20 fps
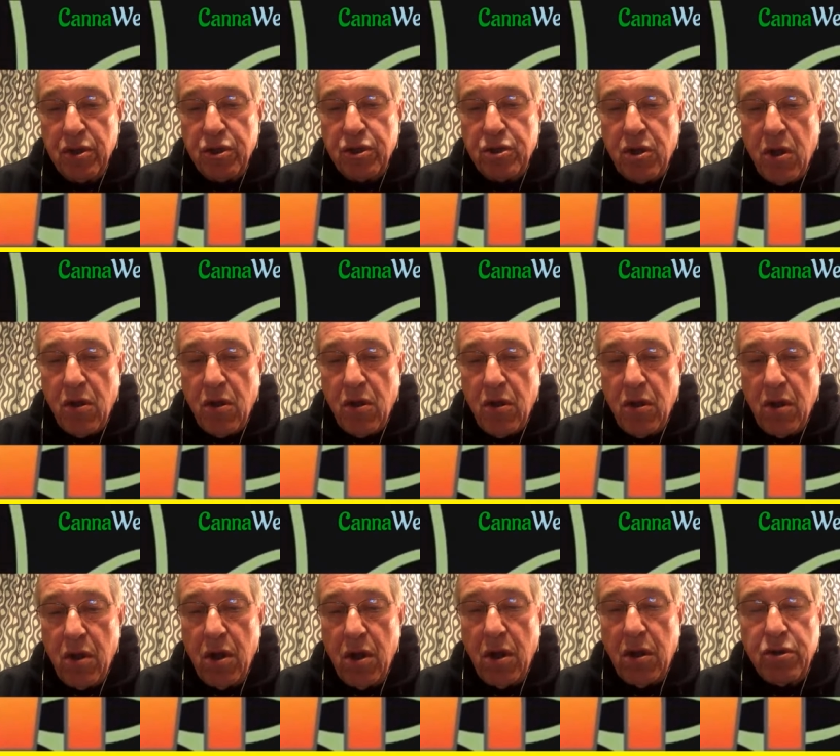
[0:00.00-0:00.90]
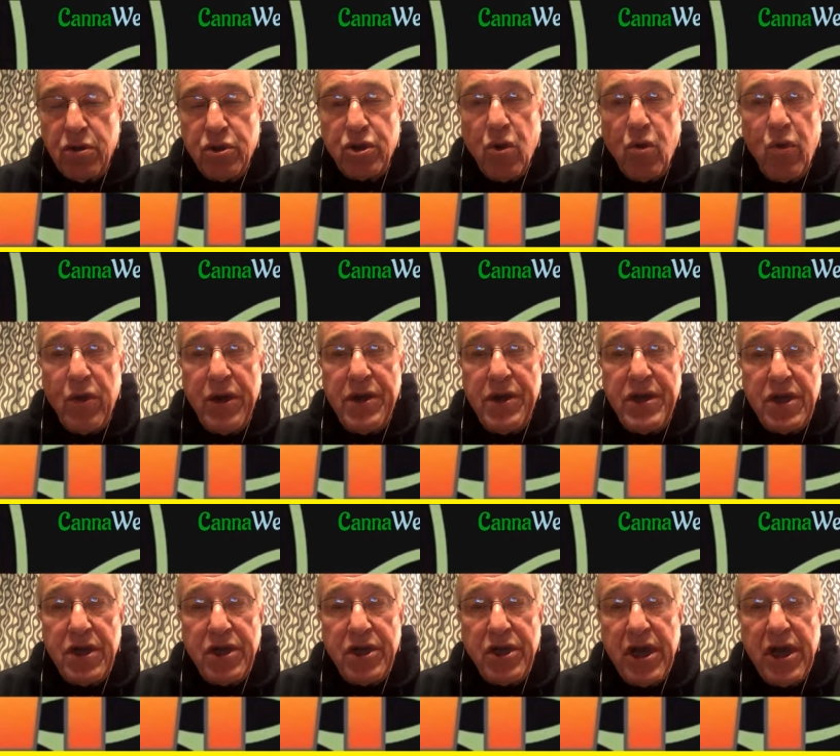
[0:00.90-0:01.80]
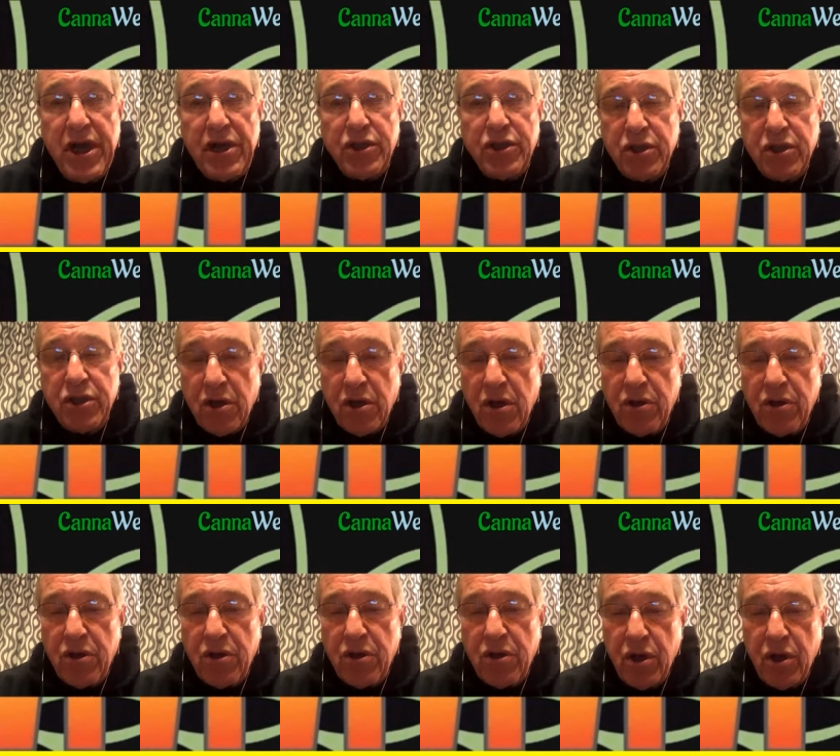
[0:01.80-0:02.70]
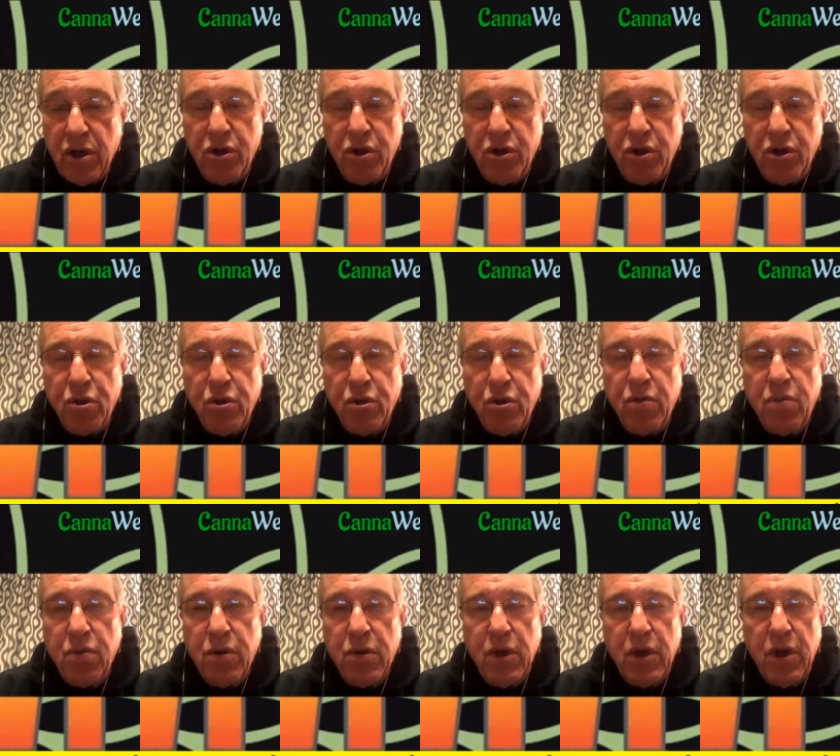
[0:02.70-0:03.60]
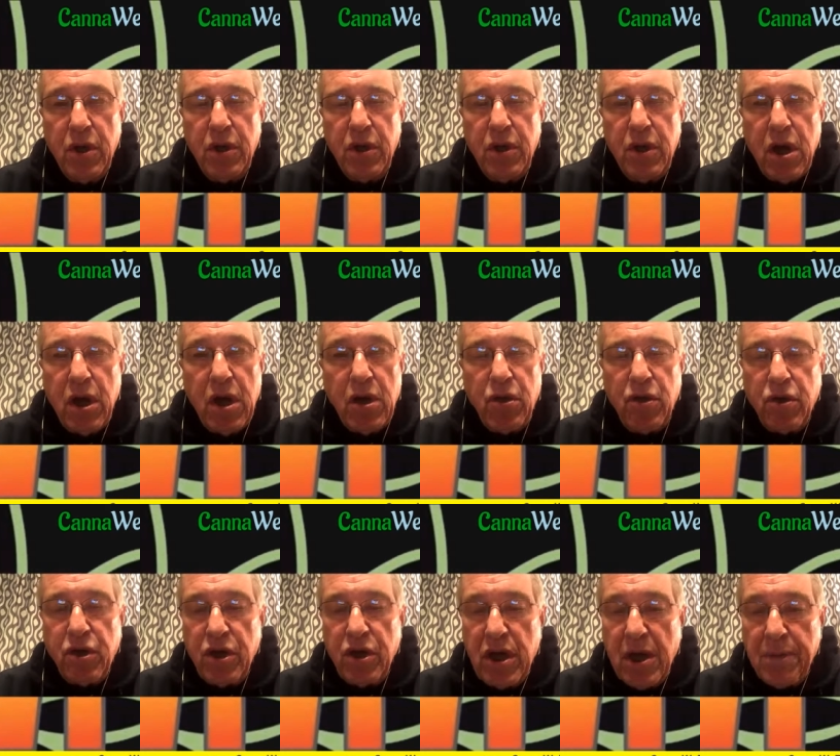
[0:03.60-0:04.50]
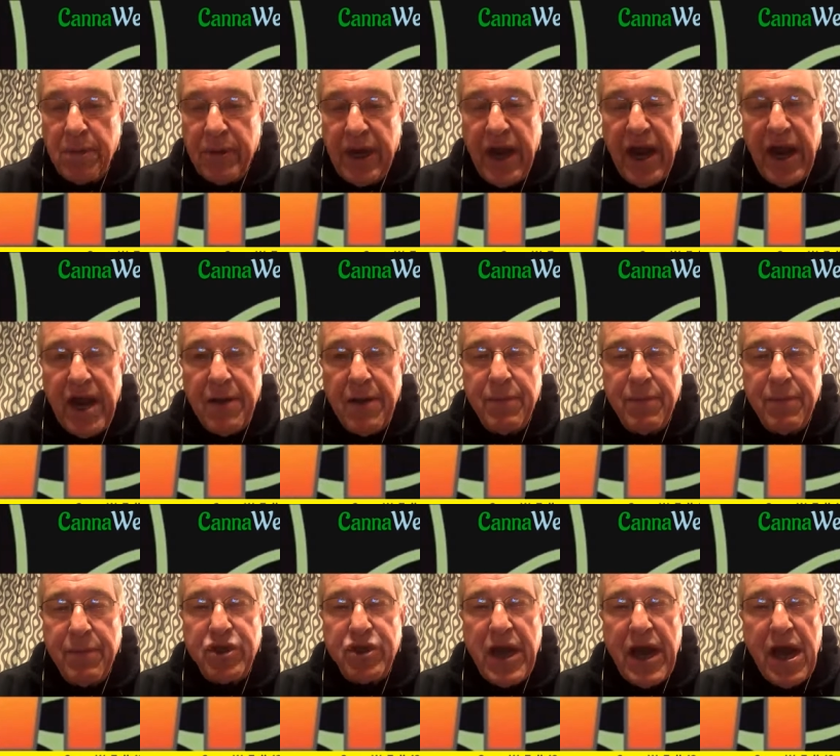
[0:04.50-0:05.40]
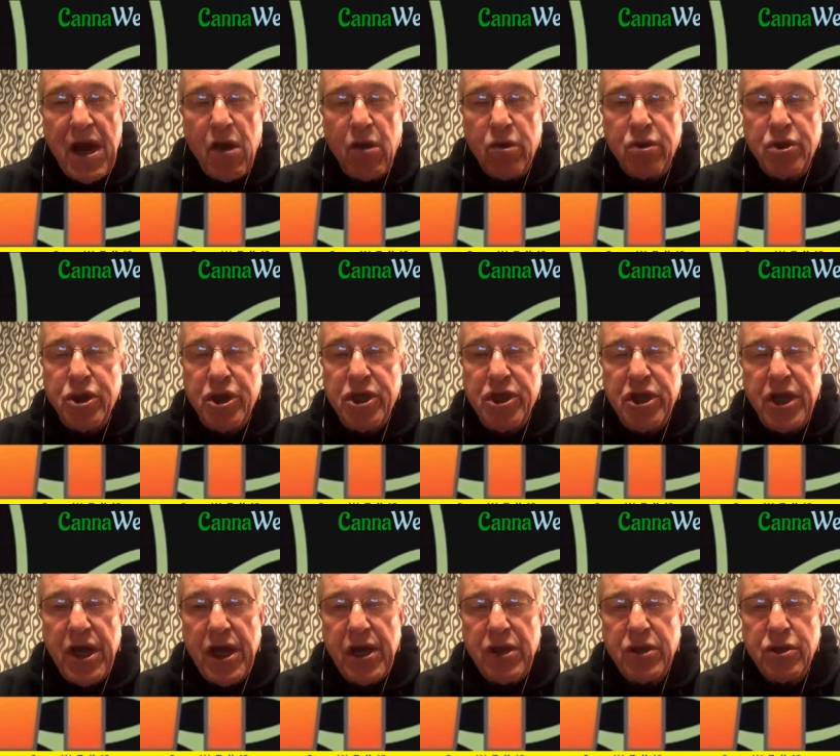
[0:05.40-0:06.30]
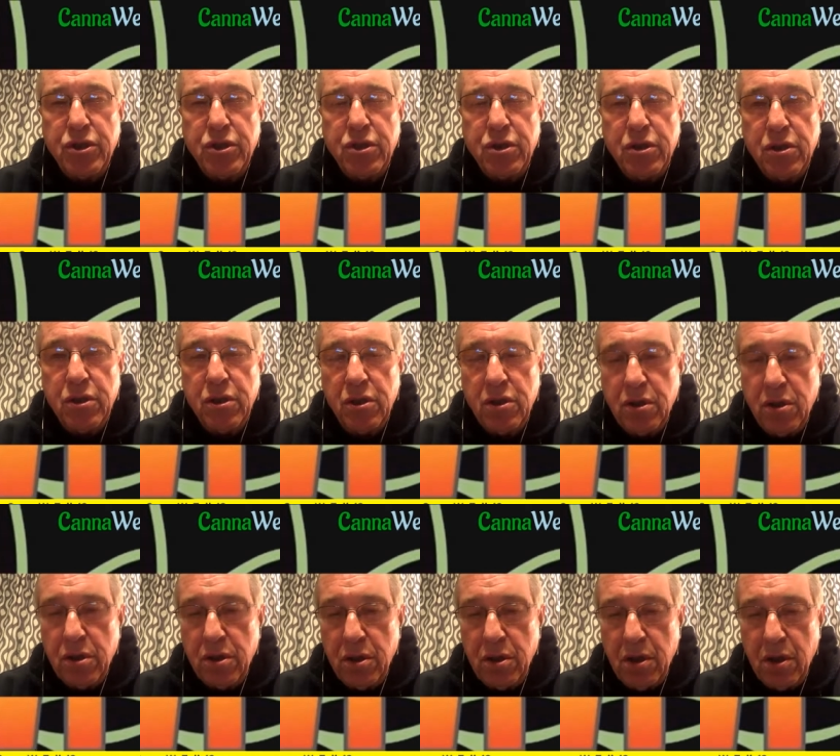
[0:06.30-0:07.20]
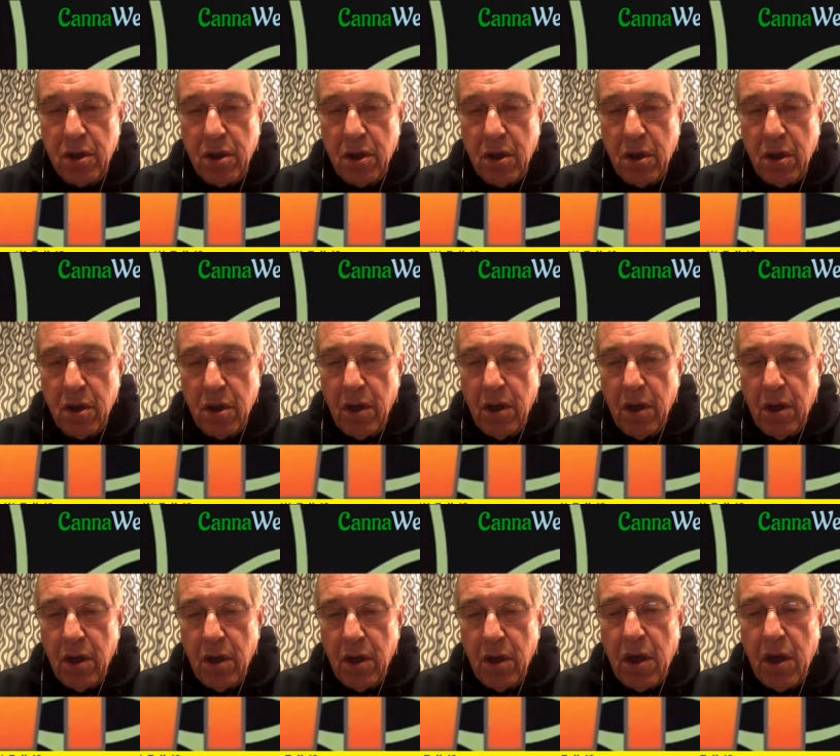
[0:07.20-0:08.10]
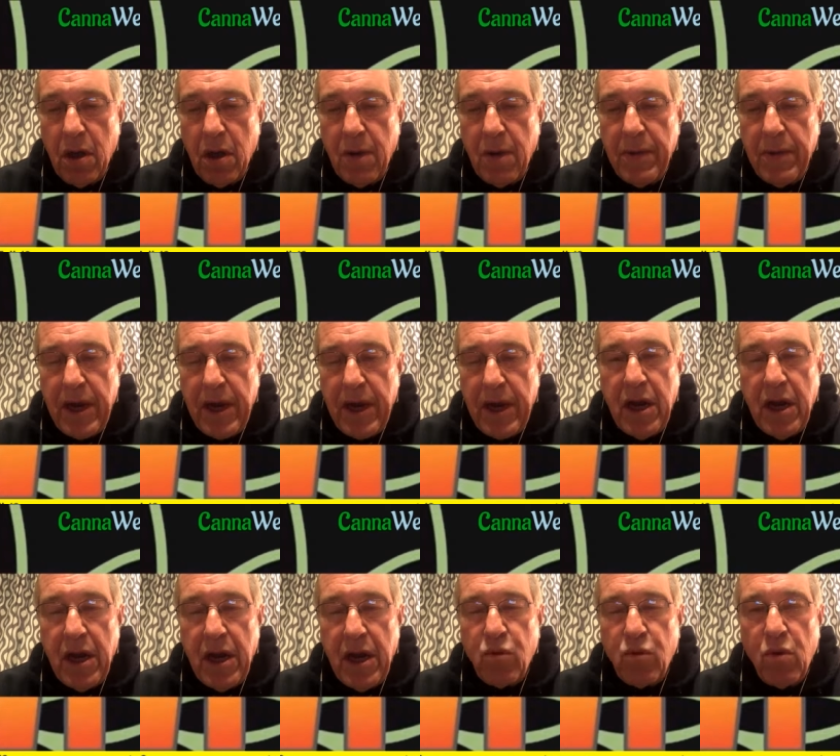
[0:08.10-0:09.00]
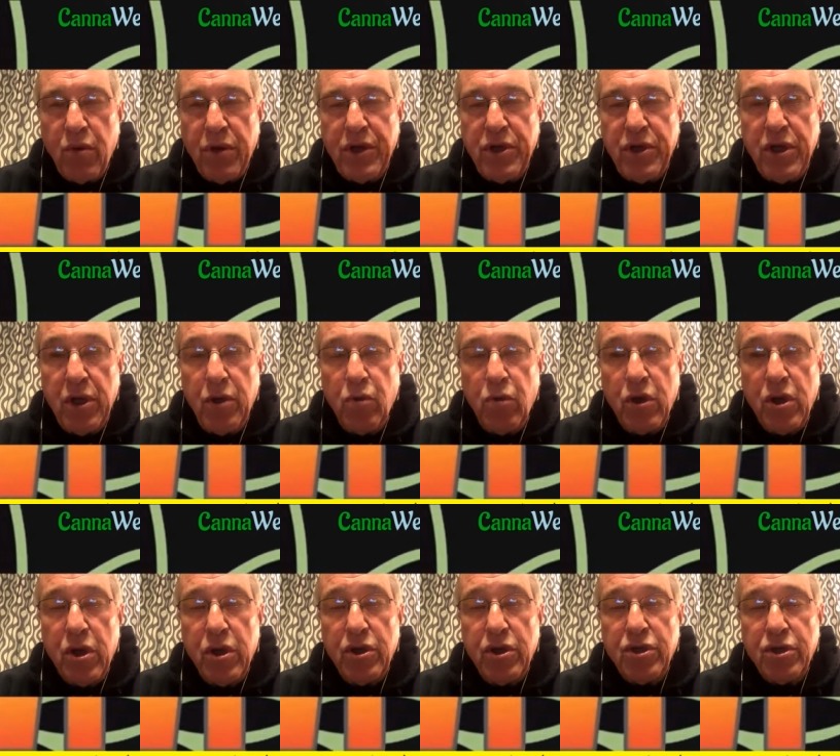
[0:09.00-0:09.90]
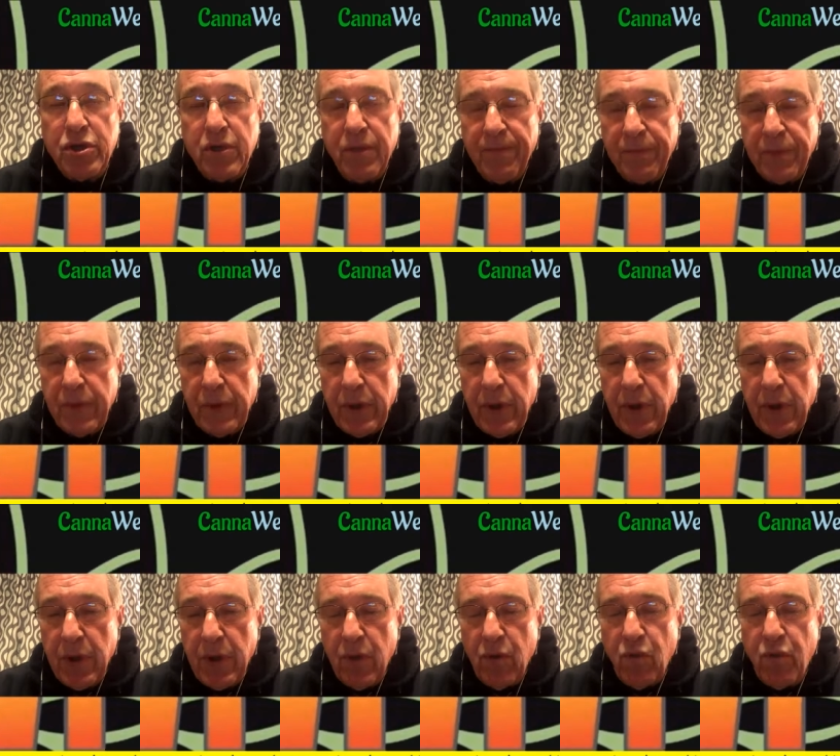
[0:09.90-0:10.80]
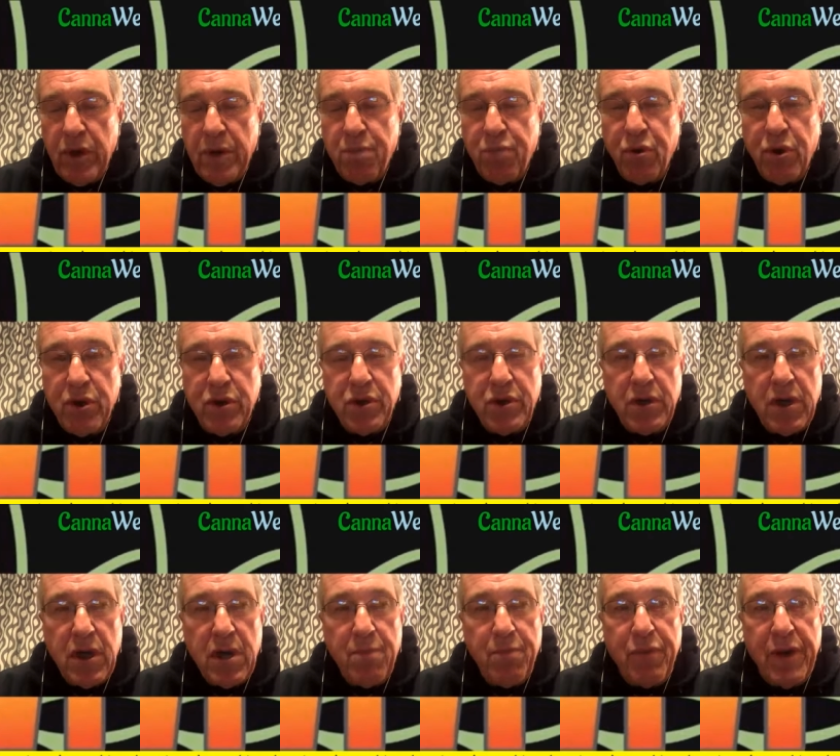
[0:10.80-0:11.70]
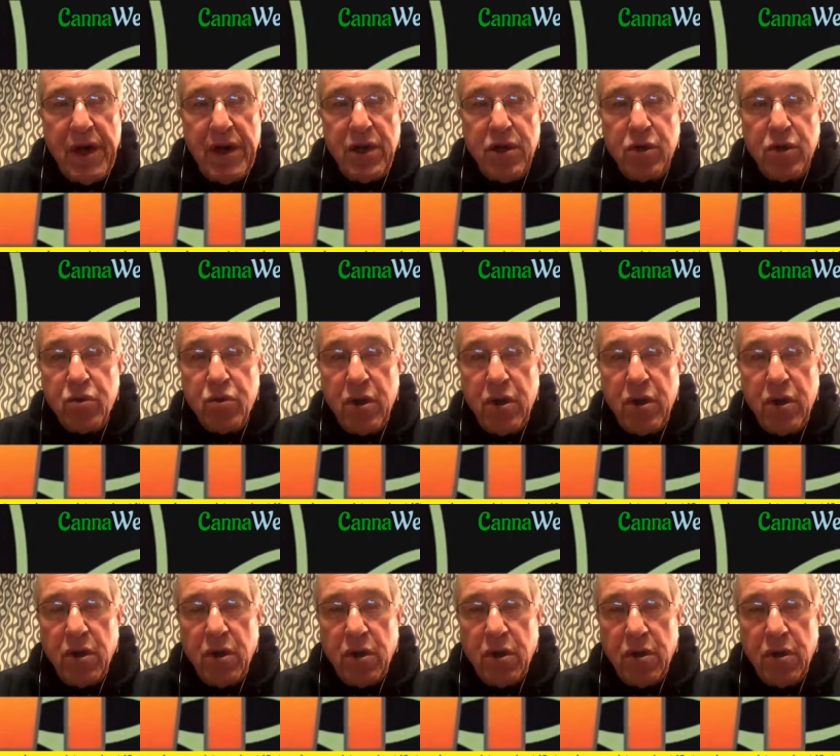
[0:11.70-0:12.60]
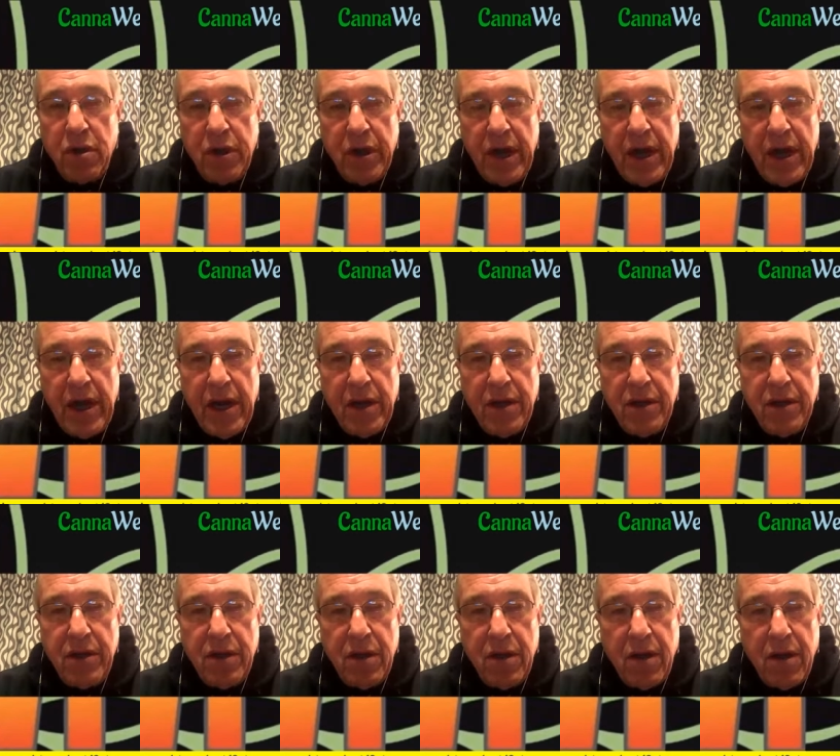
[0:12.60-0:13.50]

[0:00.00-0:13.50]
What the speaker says: So we did a test. It's on YouTube. Look it up, cannabis allergy tests. And what we did was we put Benadryl and